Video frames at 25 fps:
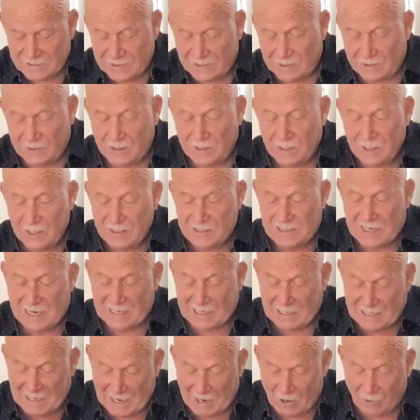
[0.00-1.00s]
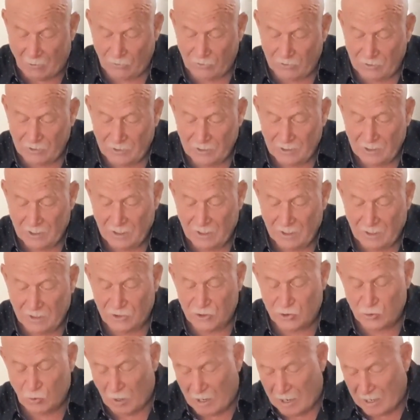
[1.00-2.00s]
then take it out and
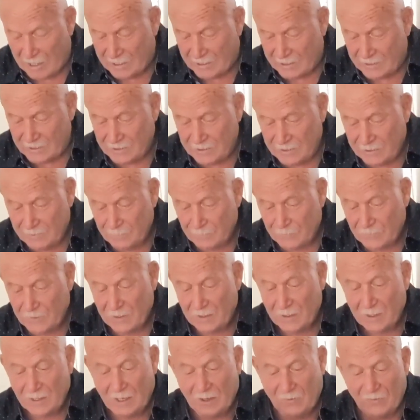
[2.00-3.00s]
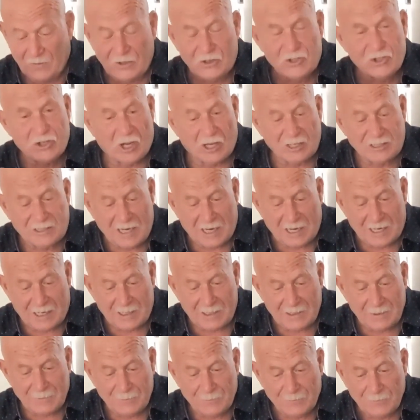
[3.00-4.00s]
dry it, and then saute
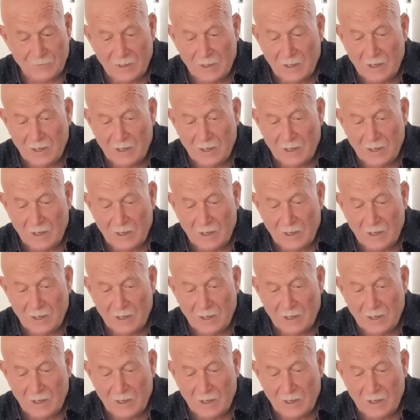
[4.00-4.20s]
it.